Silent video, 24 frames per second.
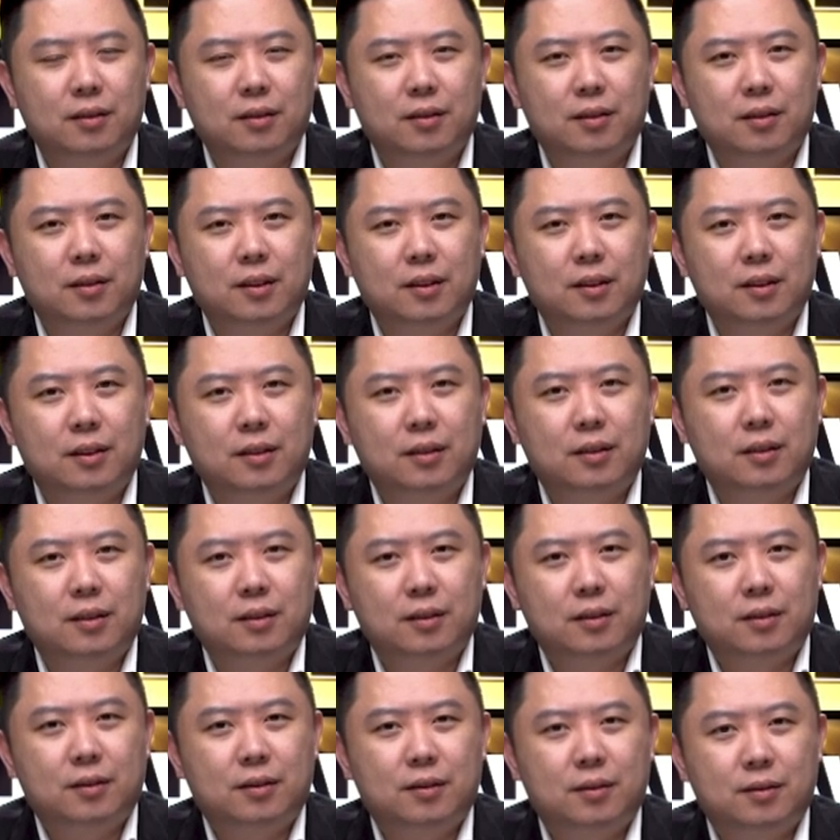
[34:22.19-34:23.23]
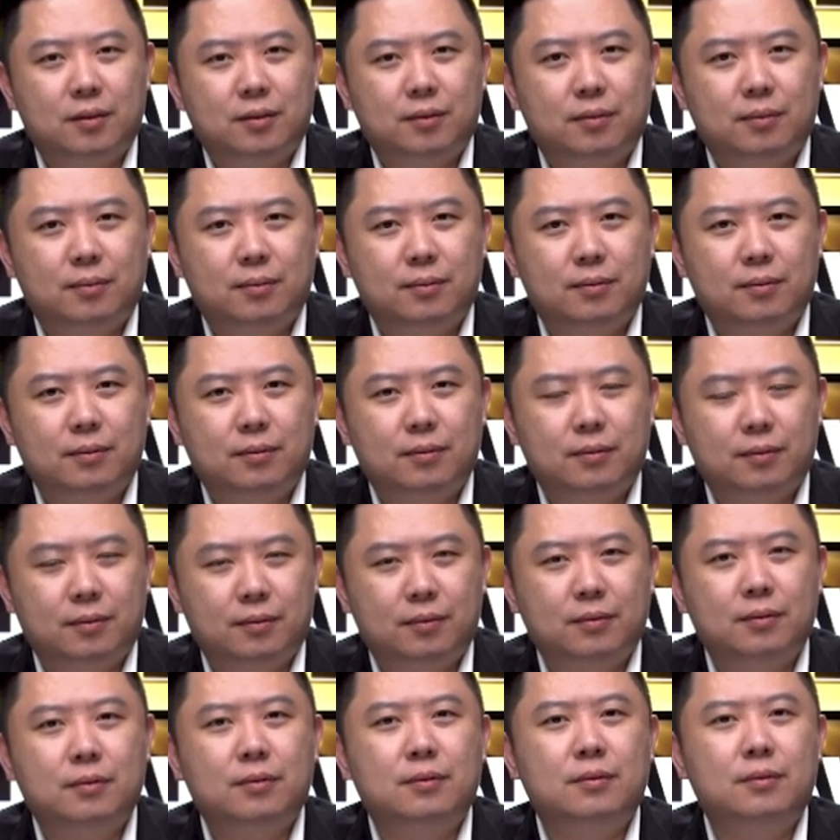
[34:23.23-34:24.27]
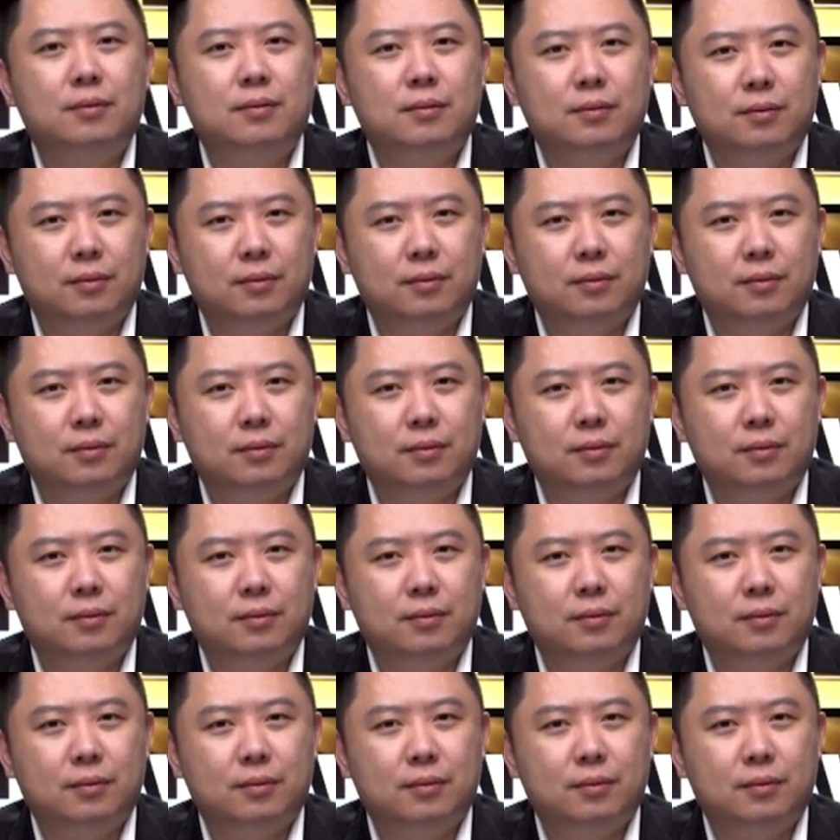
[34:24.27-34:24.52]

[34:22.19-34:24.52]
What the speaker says: This person isn't speaking.